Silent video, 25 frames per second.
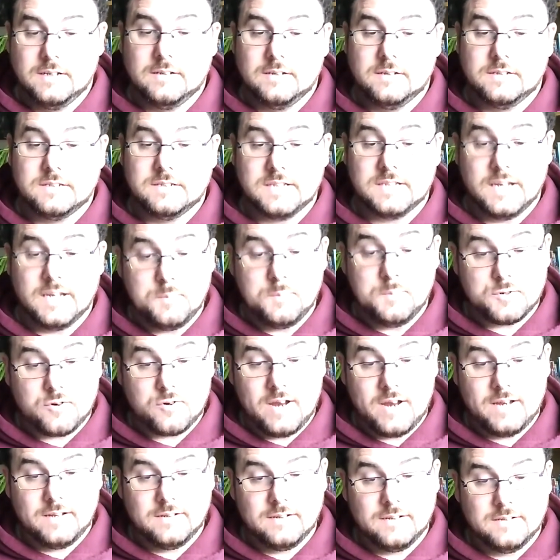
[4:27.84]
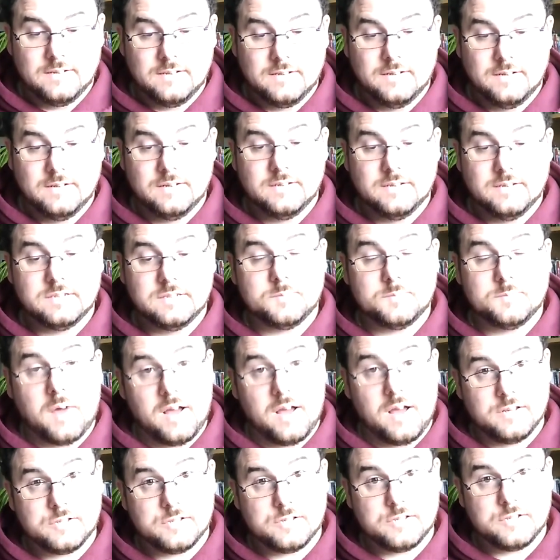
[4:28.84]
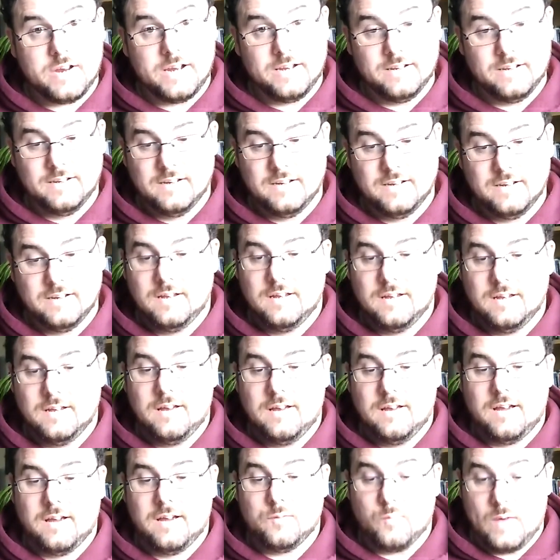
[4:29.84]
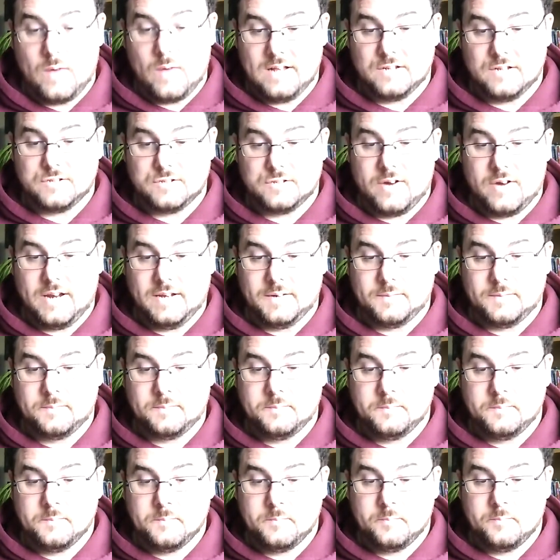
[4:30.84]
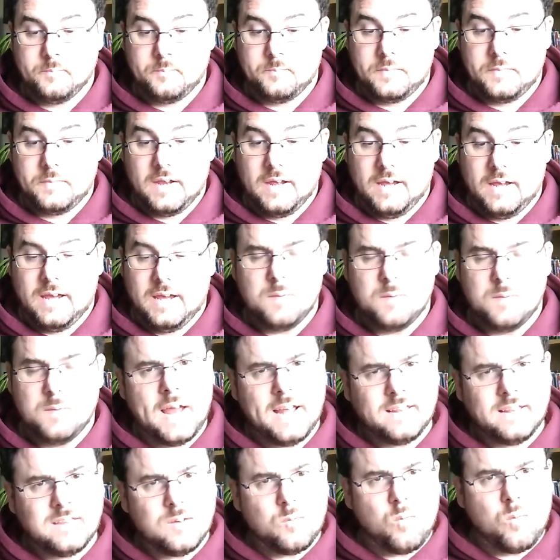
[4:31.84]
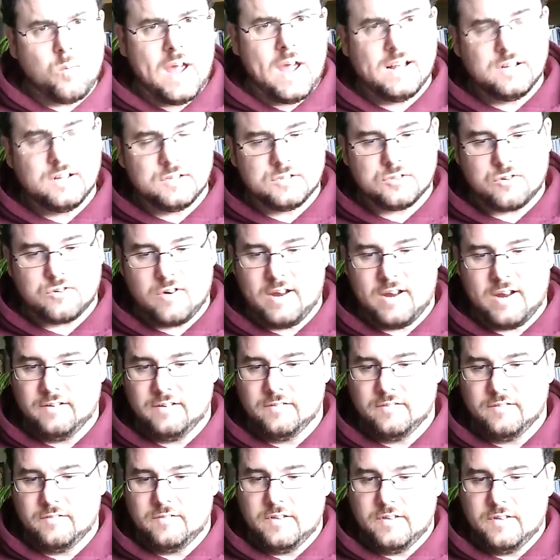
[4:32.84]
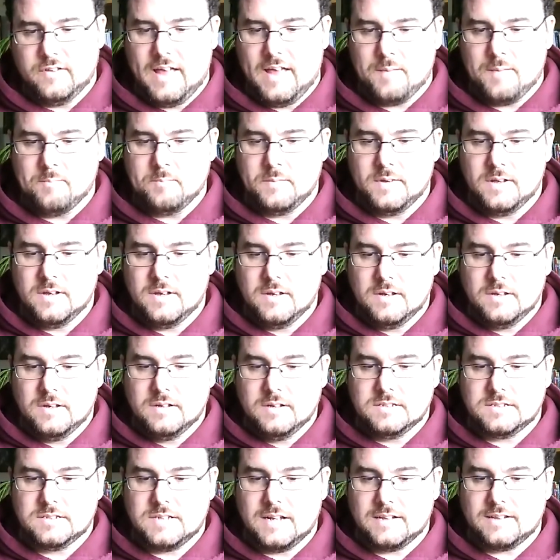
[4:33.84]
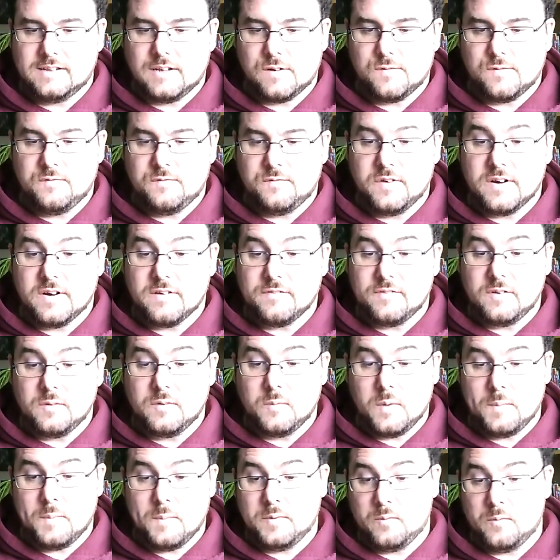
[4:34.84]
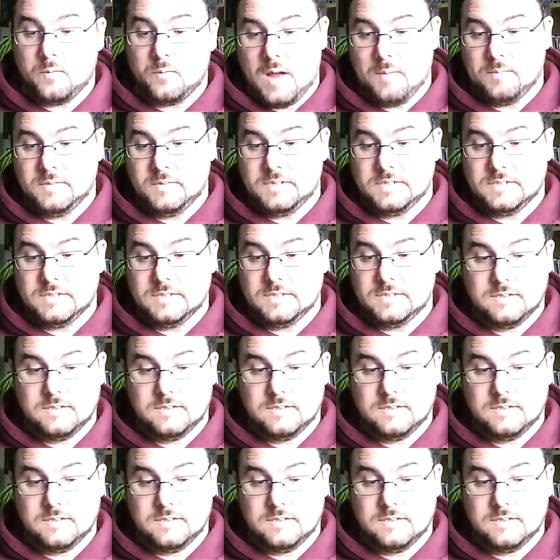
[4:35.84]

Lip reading: sleep strain, smile strain, and wail strain. He played the wail strain to them, so that their fearful women wept,